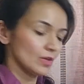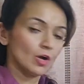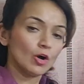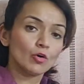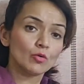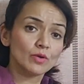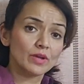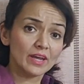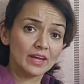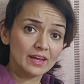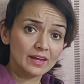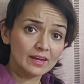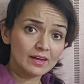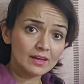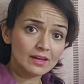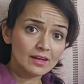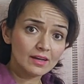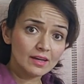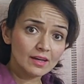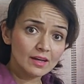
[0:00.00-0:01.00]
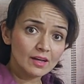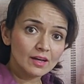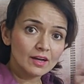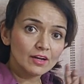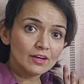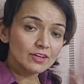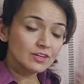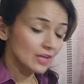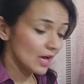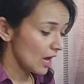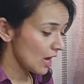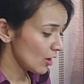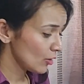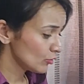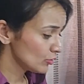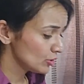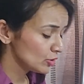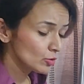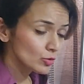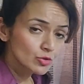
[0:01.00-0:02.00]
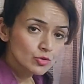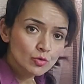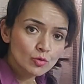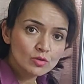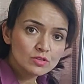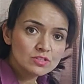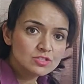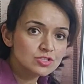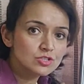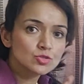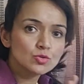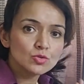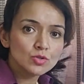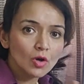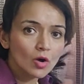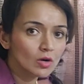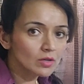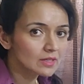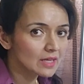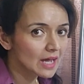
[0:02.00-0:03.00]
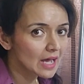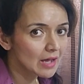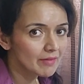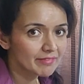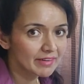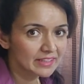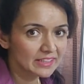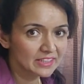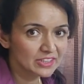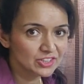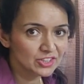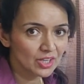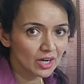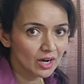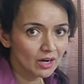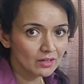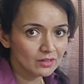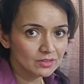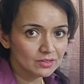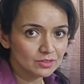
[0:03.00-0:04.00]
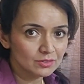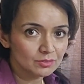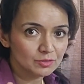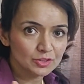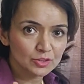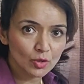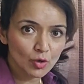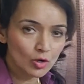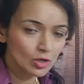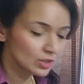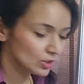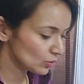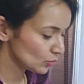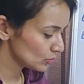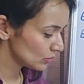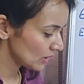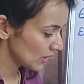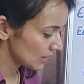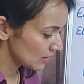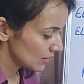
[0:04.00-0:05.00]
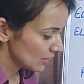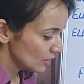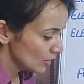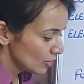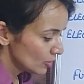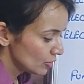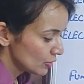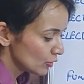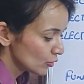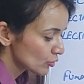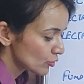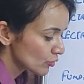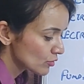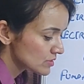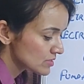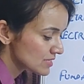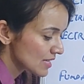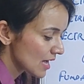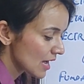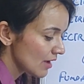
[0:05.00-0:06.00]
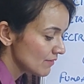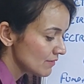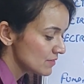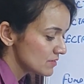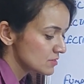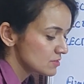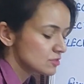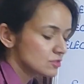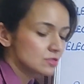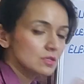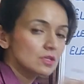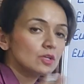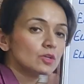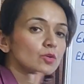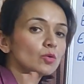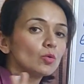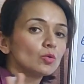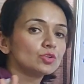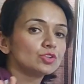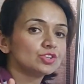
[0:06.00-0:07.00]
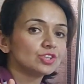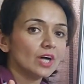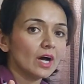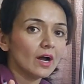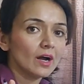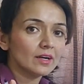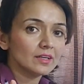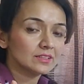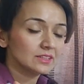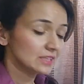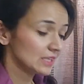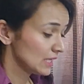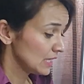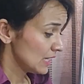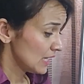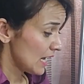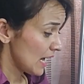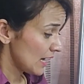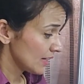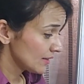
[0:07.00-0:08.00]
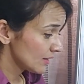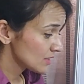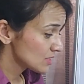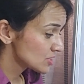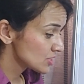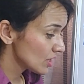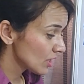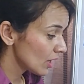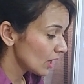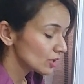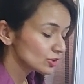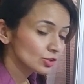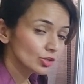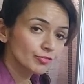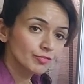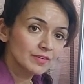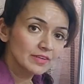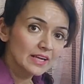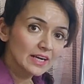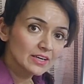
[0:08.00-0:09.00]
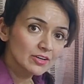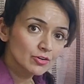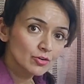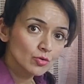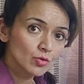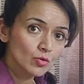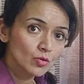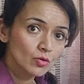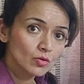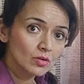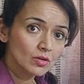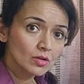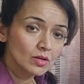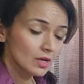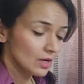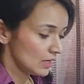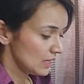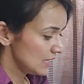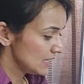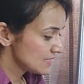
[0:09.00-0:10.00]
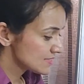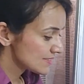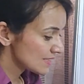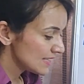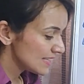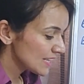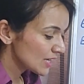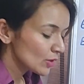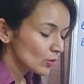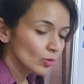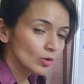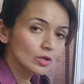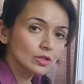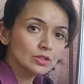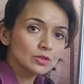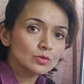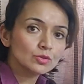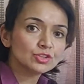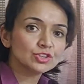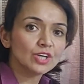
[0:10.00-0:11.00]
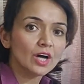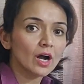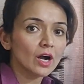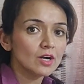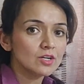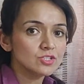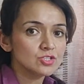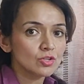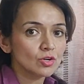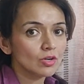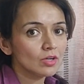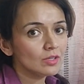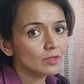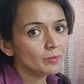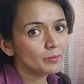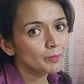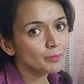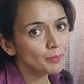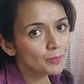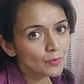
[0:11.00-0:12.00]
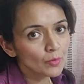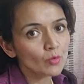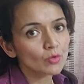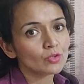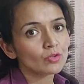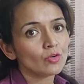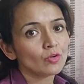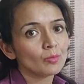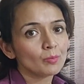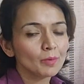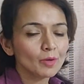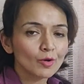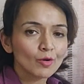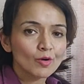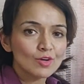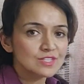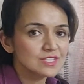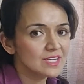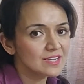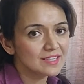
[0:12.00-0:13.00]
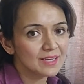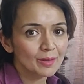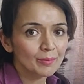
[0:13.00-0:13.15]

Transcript: Okay. Now, neutrons do not have any charge. We all know that. Neutrons have 0 charge. And the charge of electron is equal to charge on proton because their